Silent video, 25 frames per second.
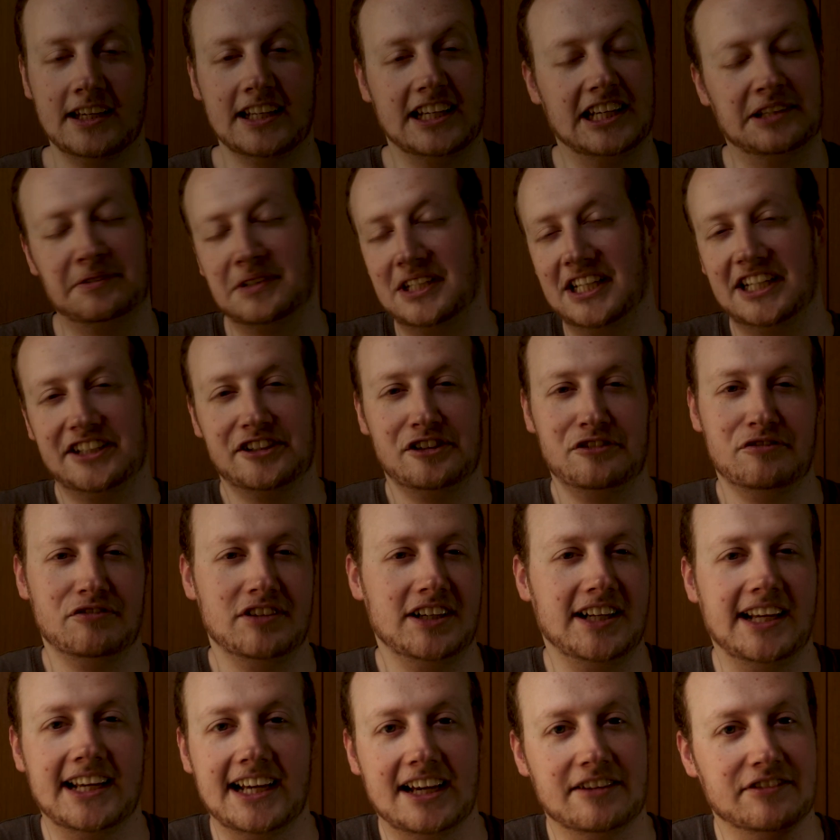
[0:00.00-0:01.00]
Now, while I don't
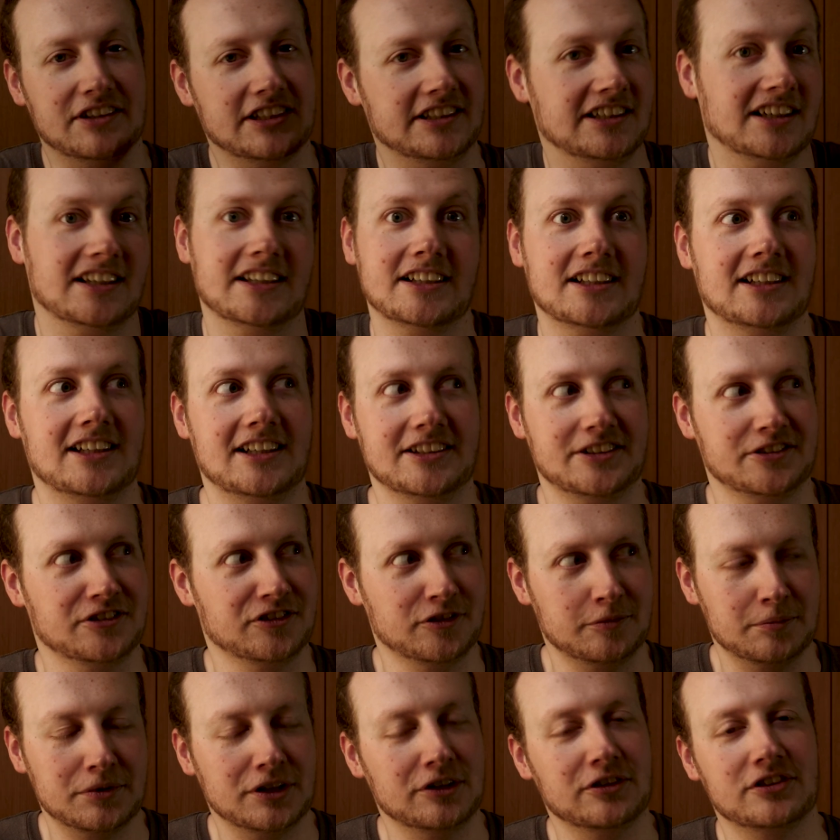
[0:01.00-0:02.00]
really have a die-hard sort
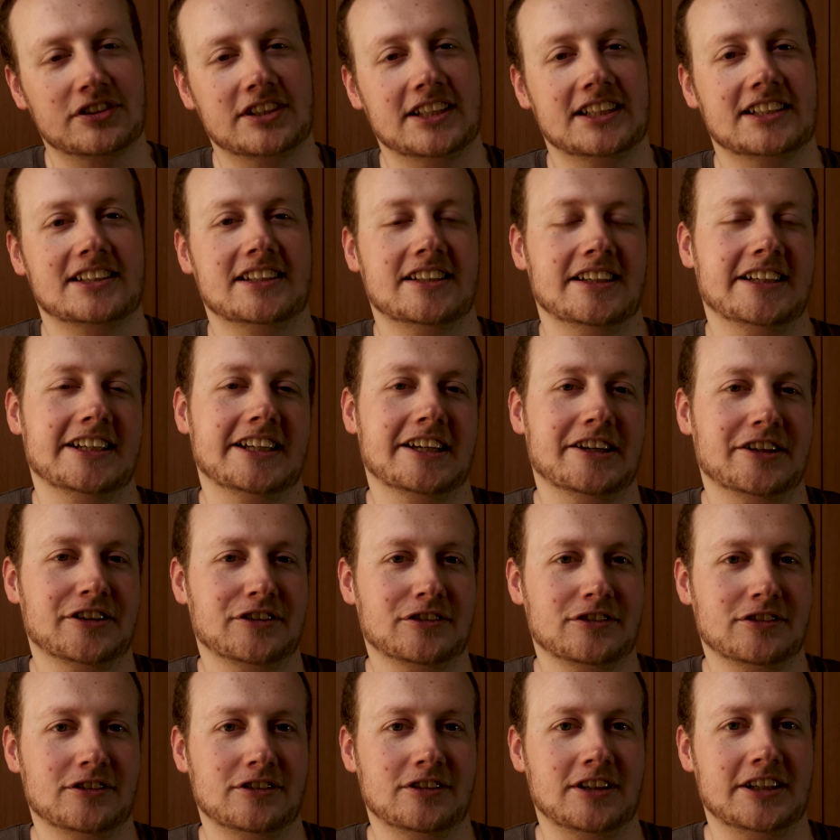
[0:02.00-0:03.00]
of process that I go
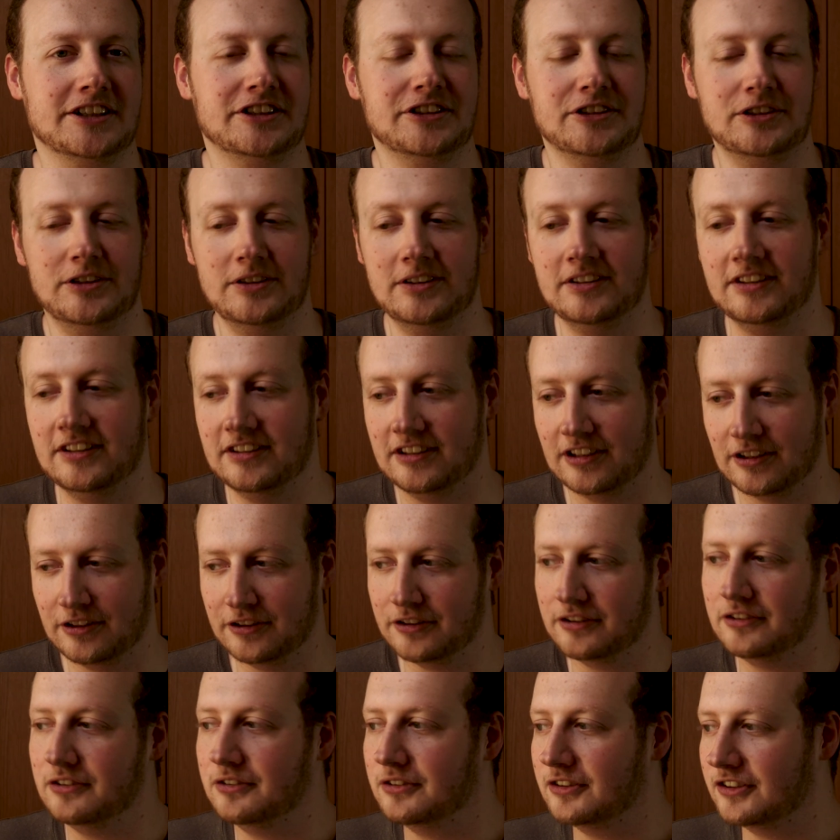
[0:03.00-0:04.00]
through, I do go
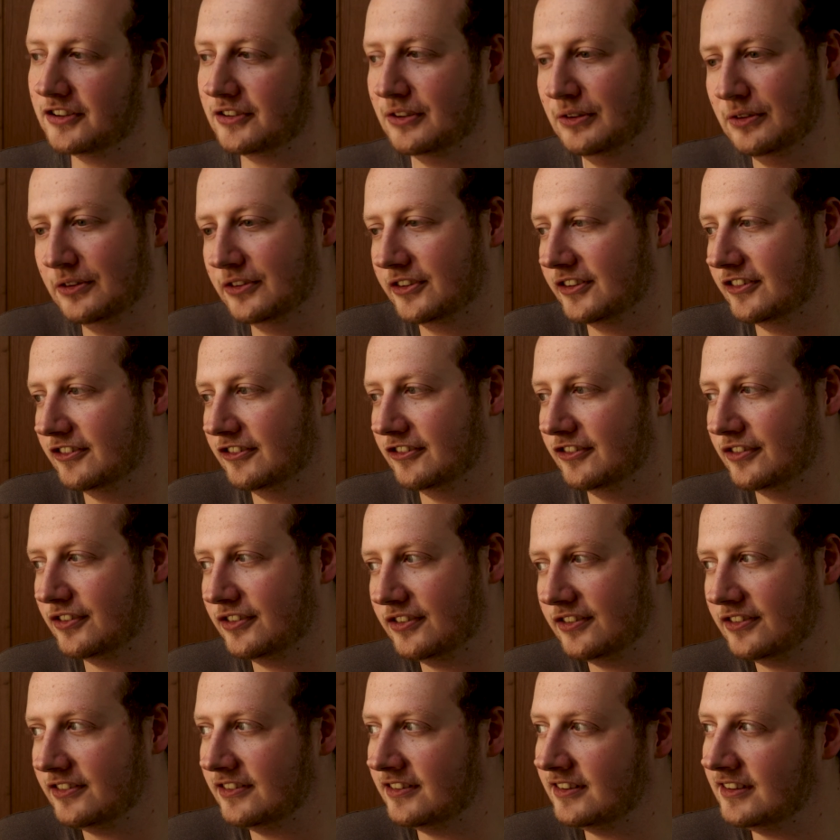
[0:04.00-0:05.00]
through a sort
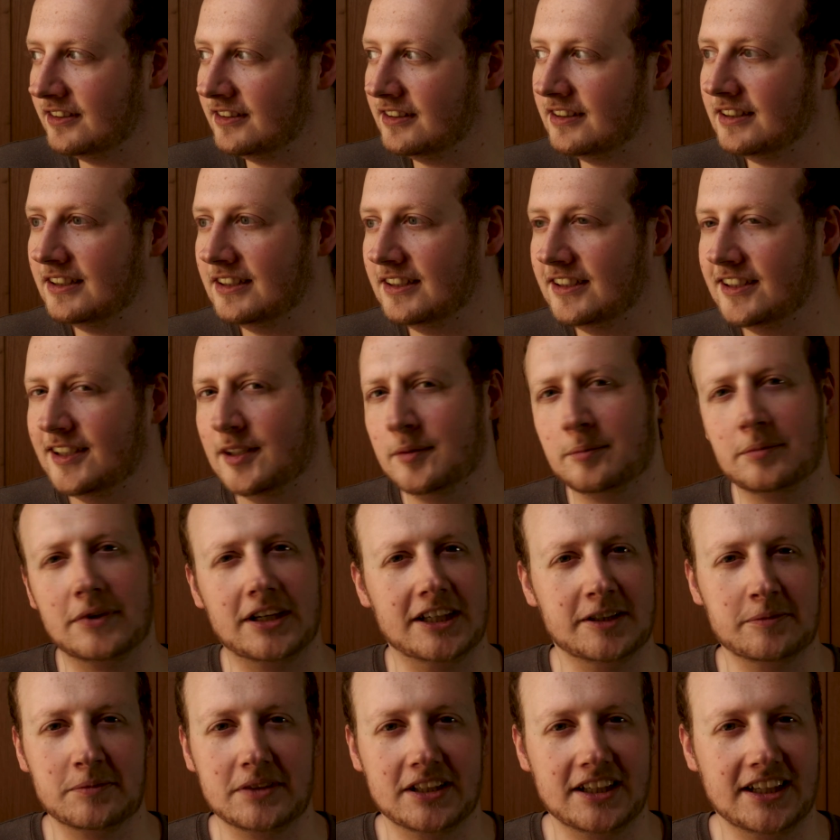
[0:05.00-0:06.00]
of
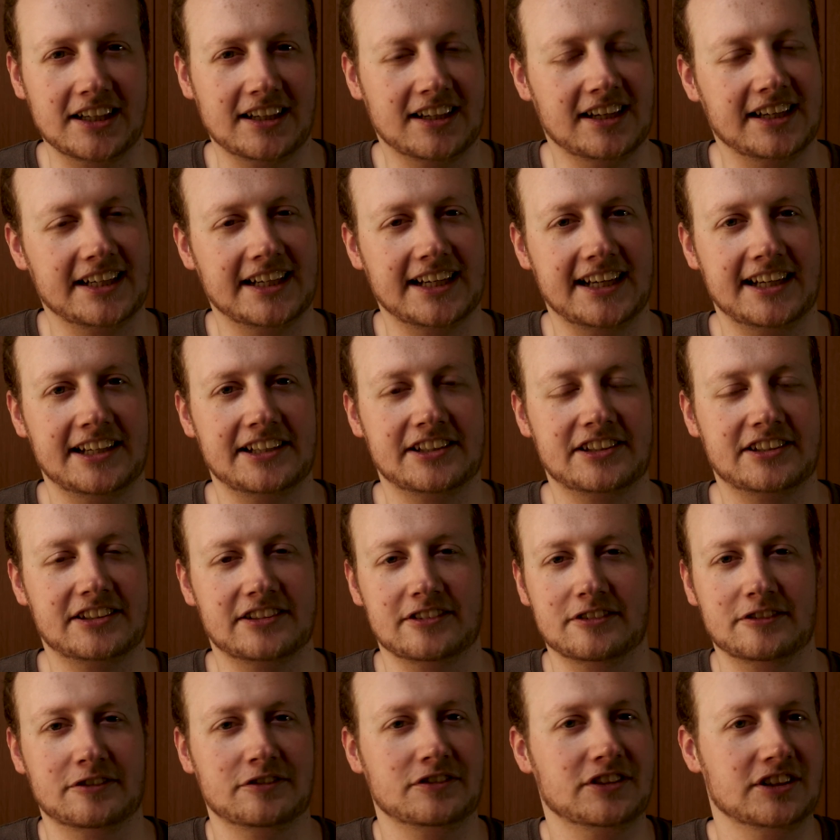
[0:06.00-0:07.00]
pipeline, I guess,
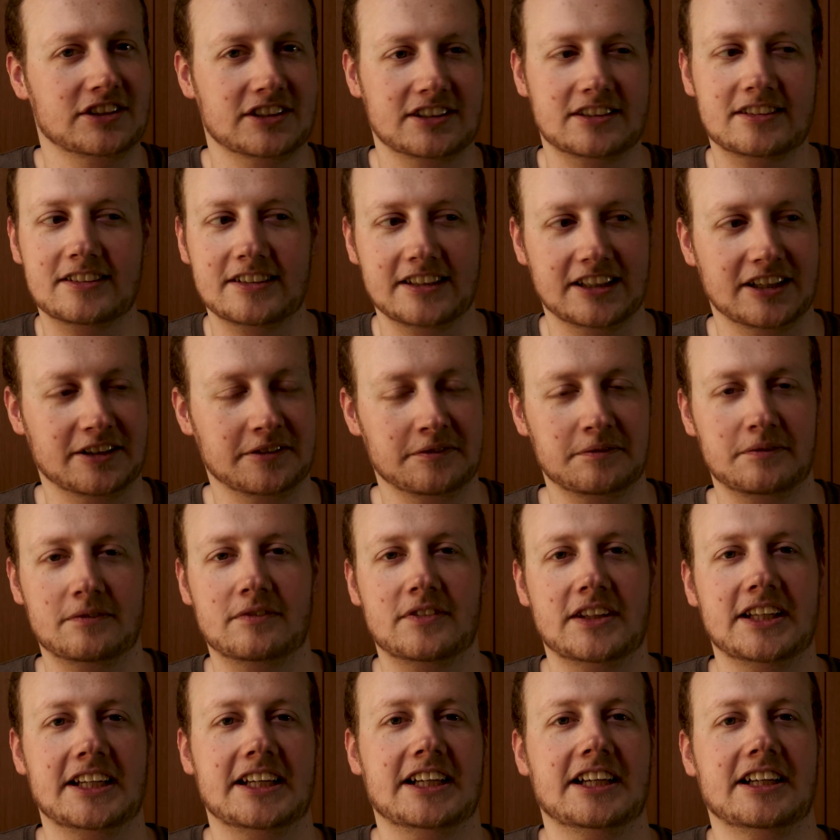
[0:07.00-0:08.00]
of just, you know,
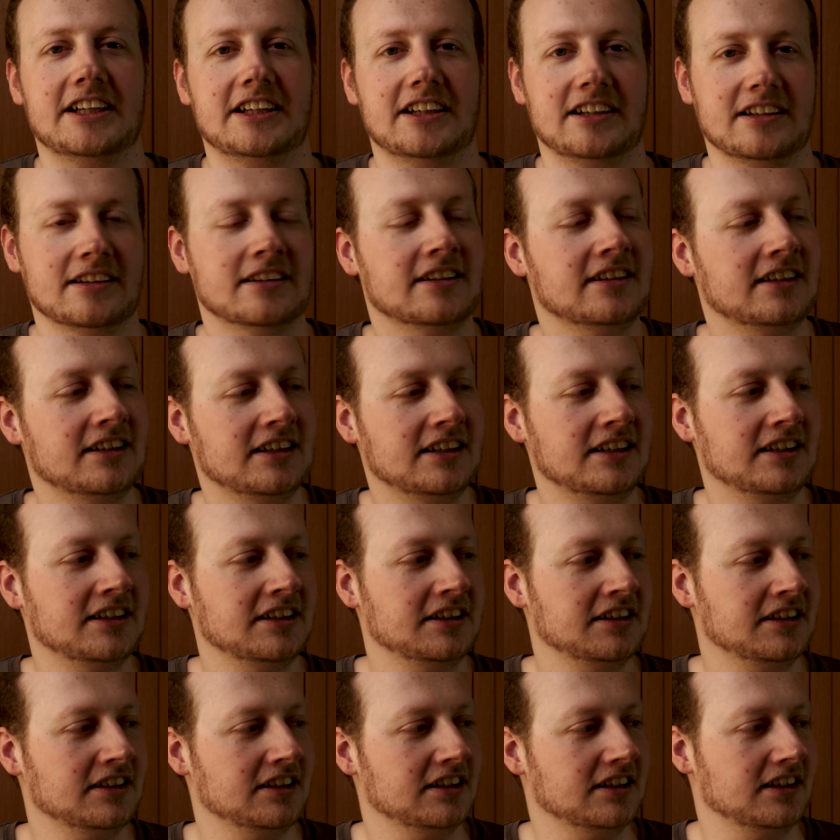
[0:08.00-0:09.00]
thinking
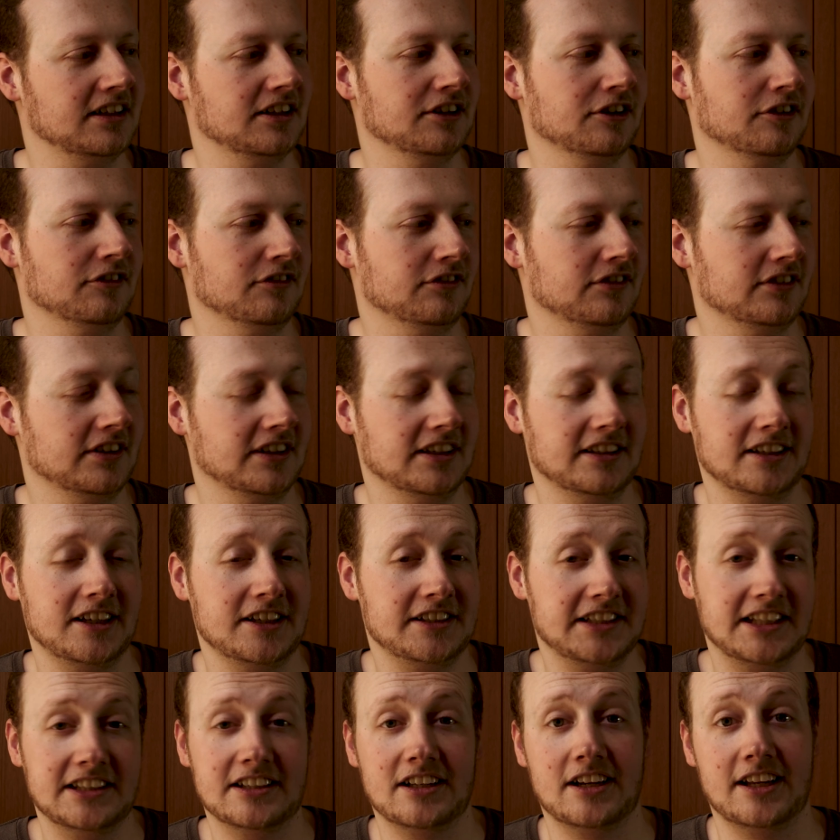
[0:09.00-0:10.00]
of an
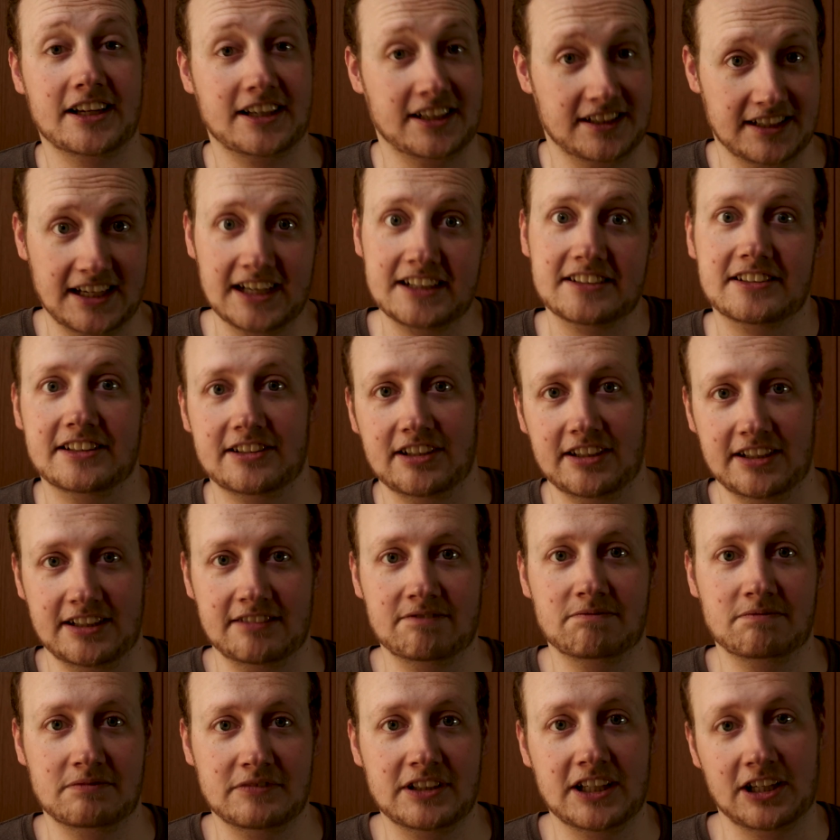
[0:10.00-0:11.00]
idea that I can actually,
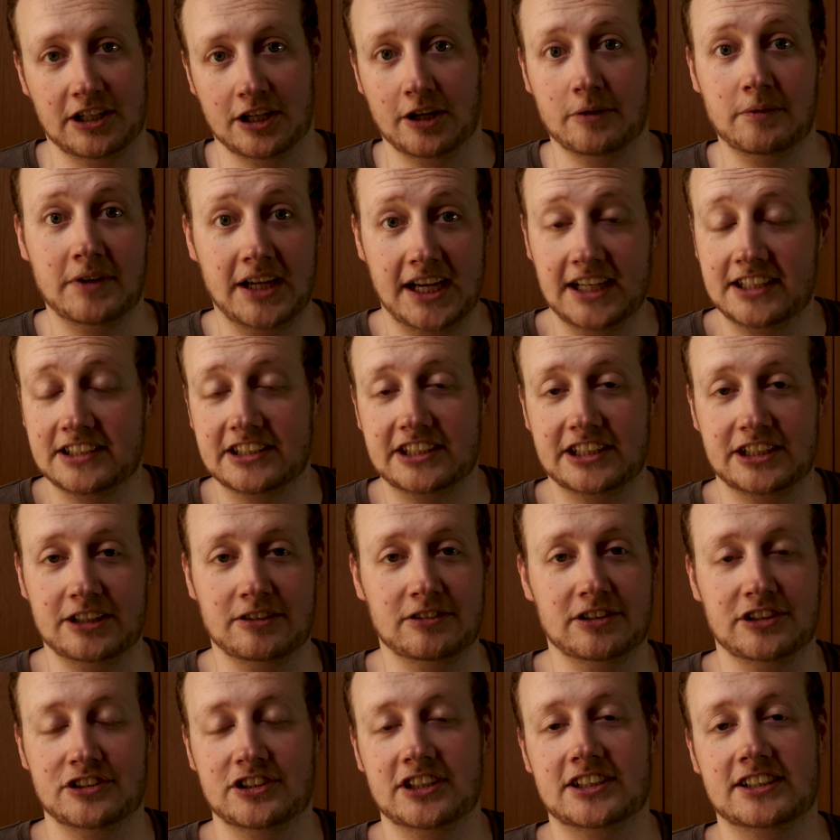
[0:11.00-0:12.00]
you know, execute
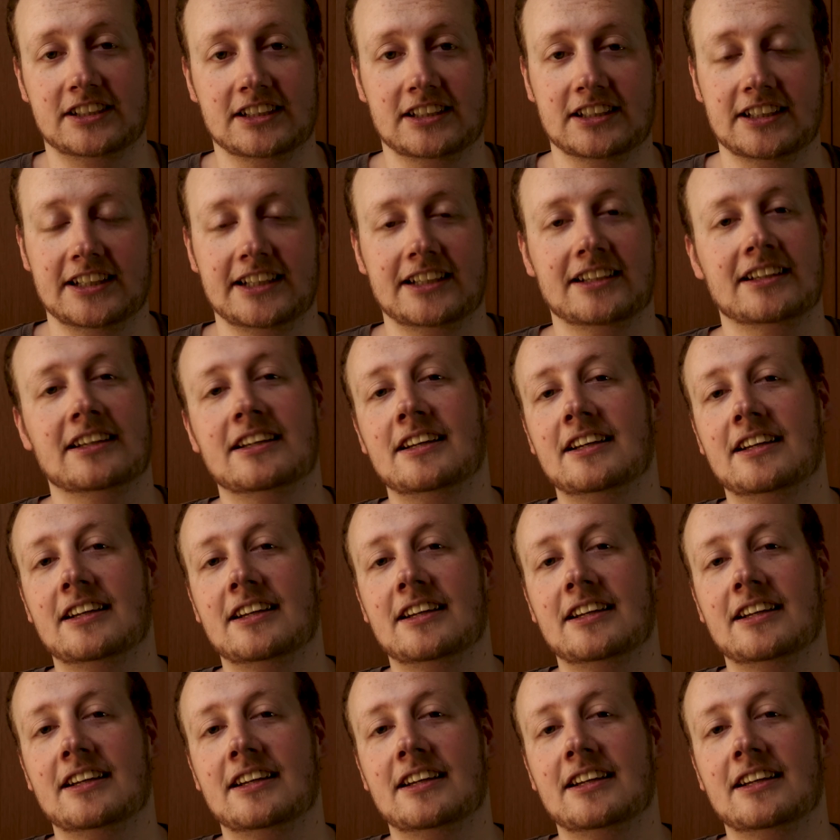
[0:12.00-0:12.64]
logistically